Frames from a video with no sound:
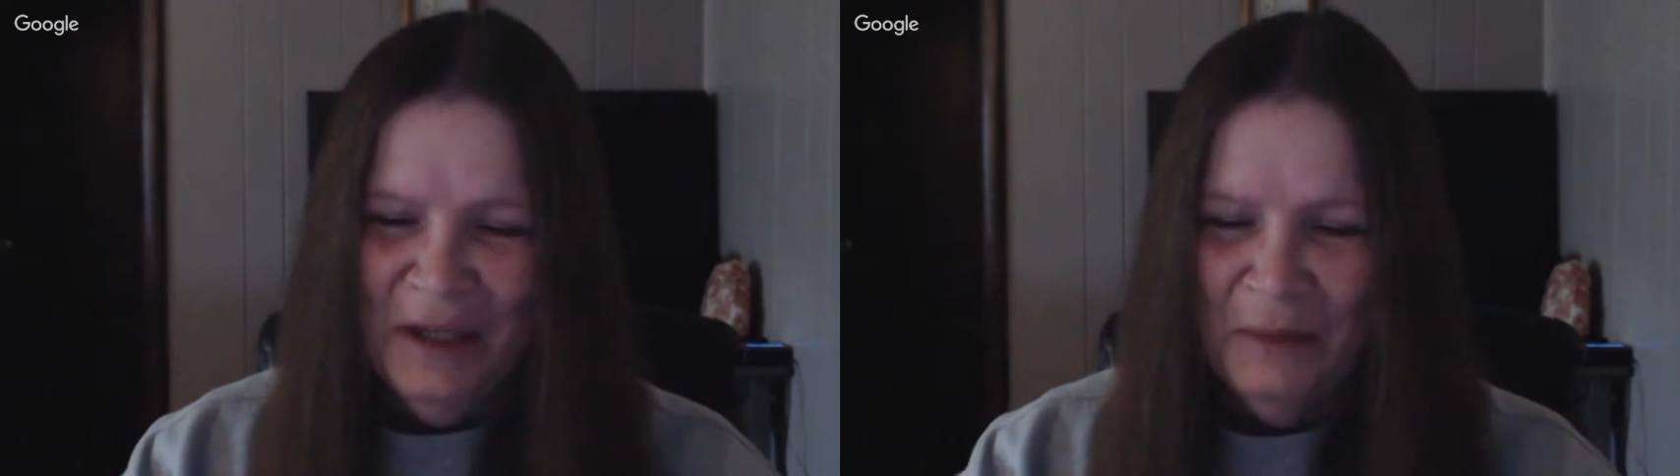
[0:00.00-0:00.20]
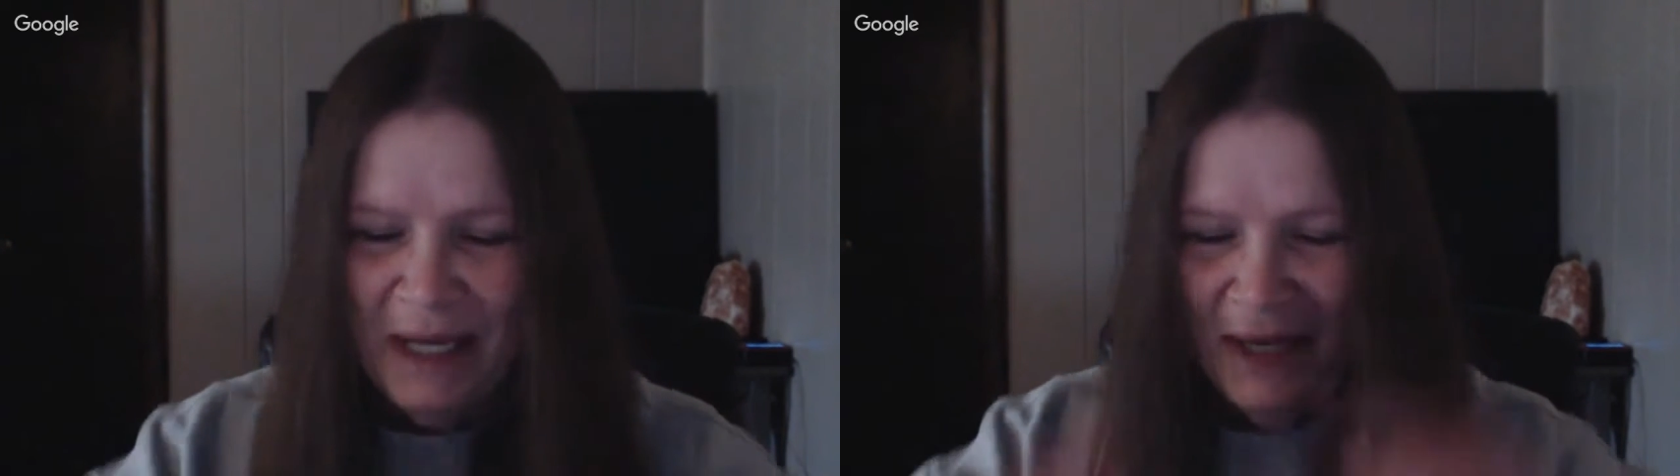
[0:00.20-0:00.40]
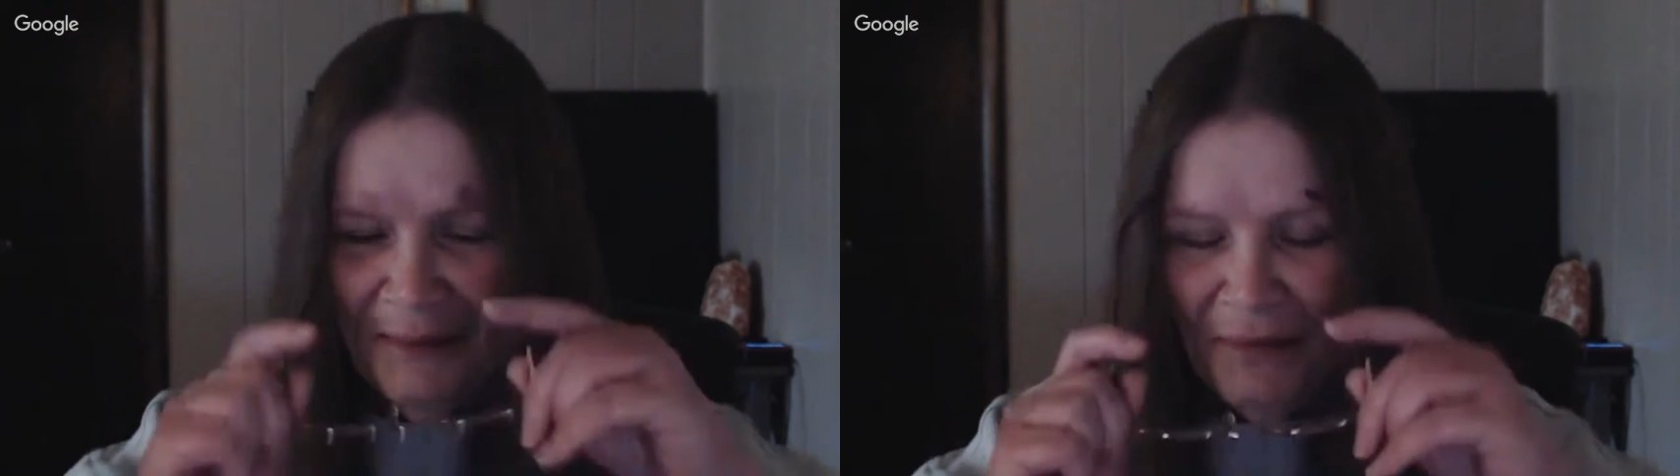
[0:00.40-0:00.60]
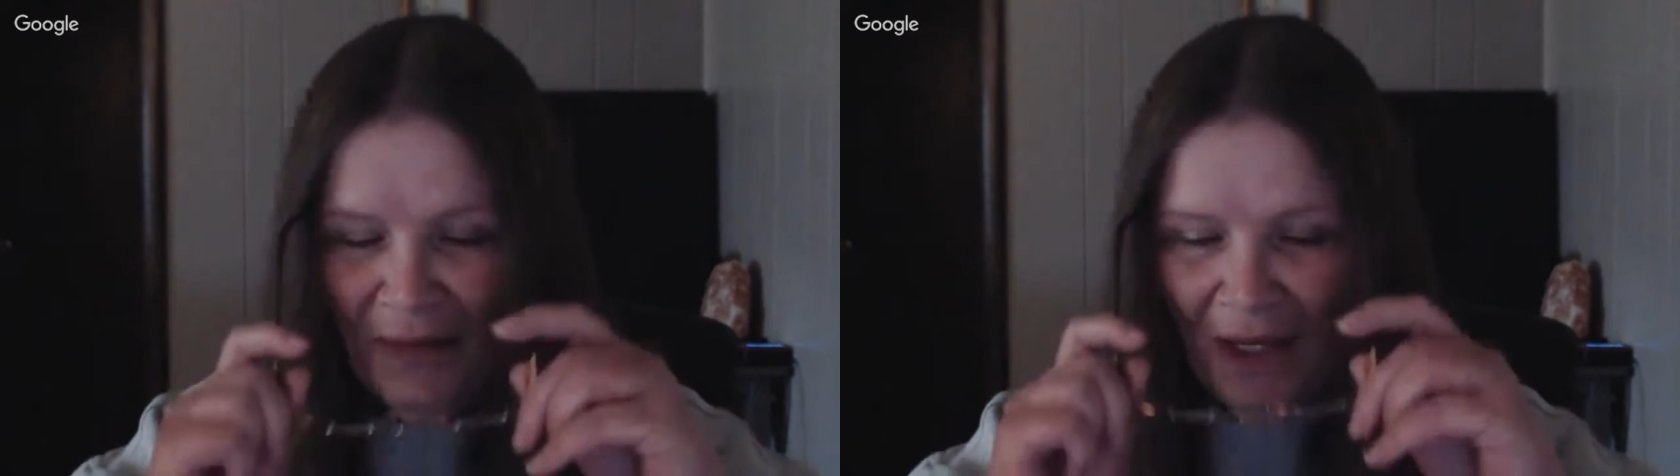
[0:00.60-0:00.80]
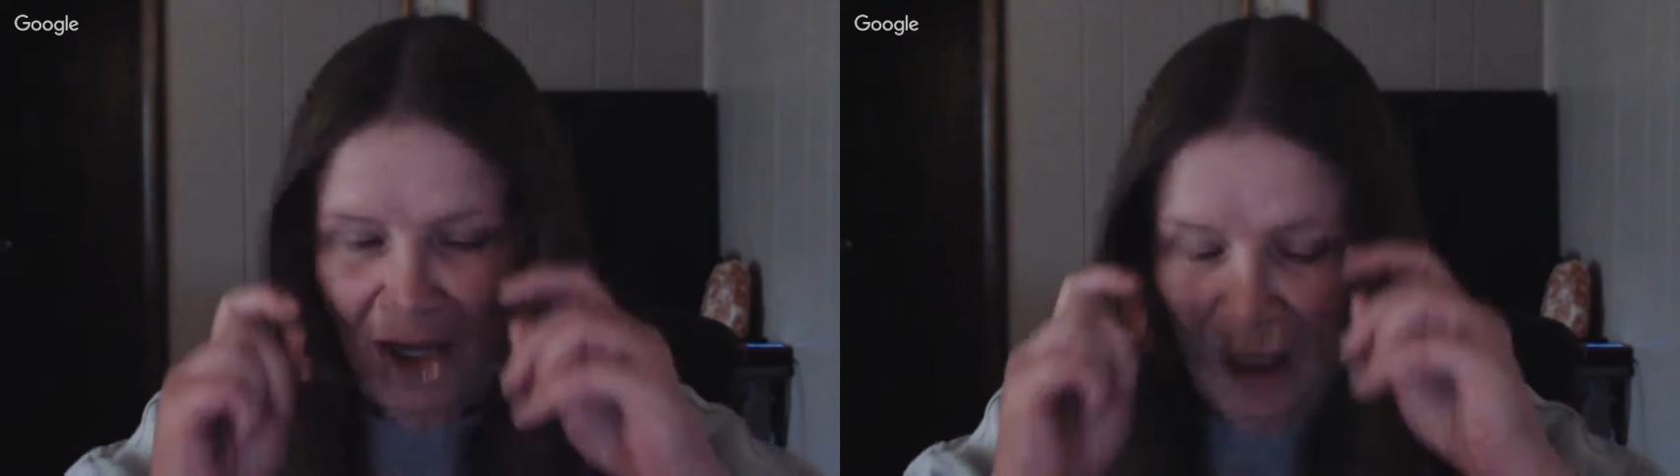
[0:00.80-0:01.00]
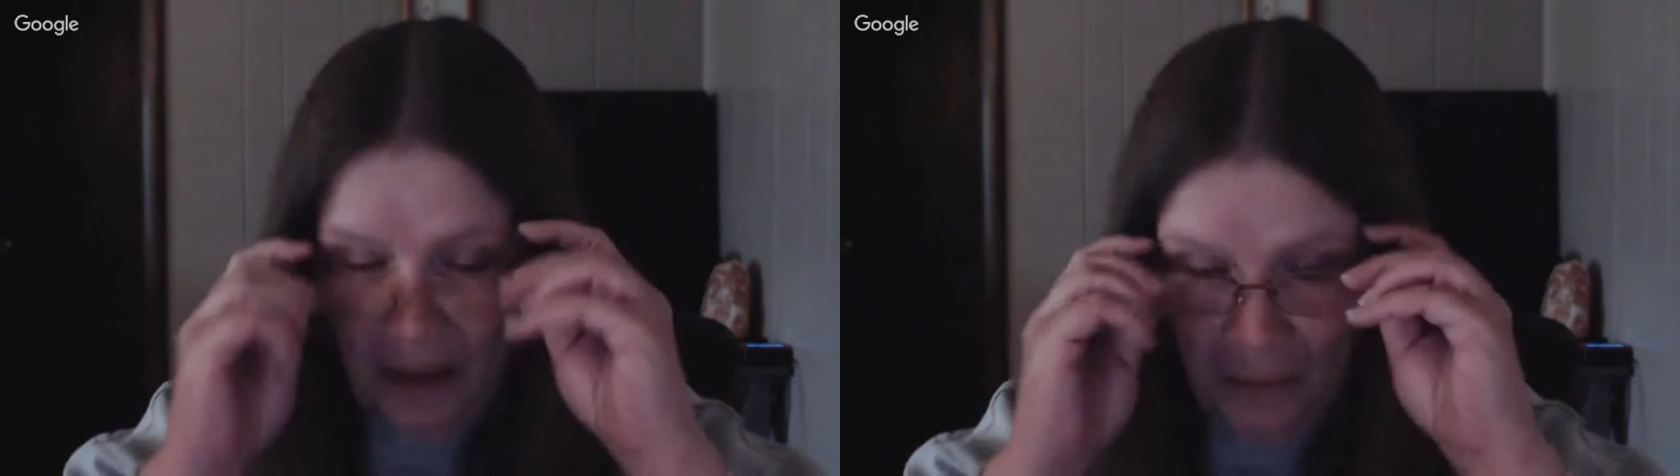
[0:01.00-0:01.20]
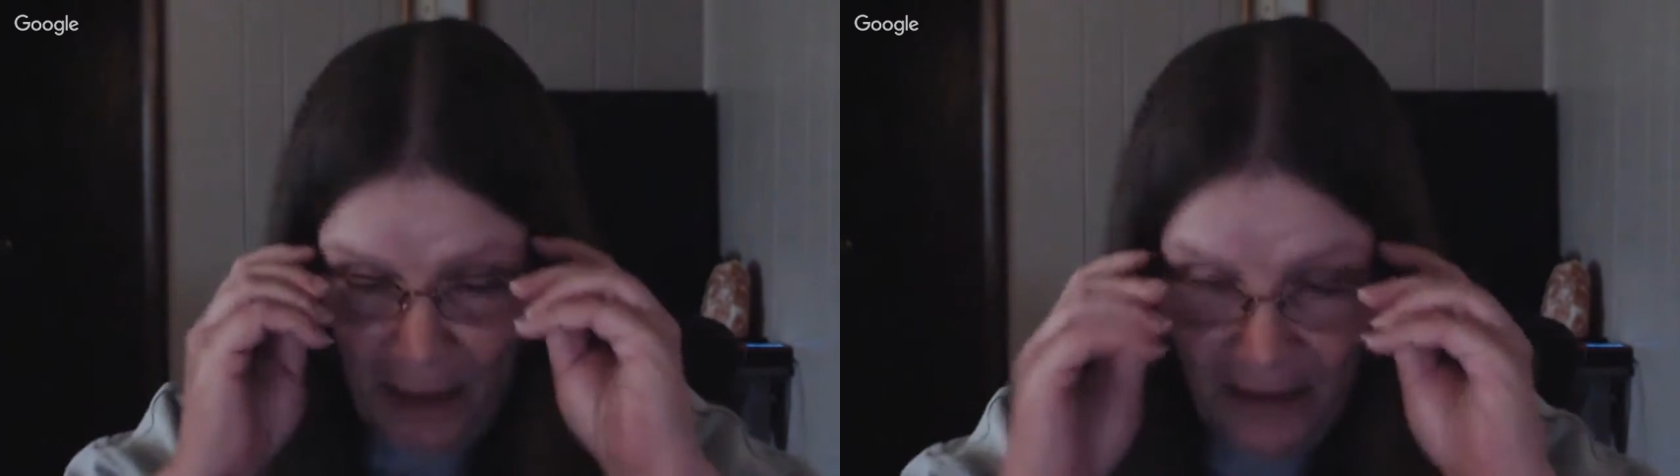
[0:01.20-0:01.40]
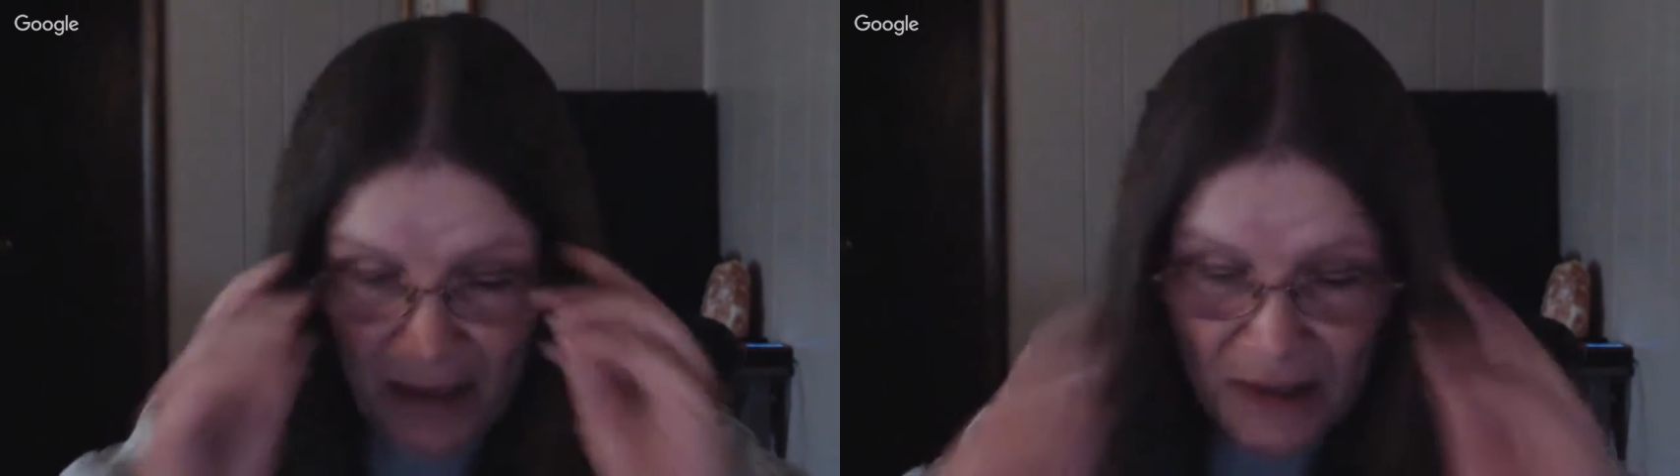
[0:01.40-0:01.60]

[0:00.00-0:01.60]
But I've got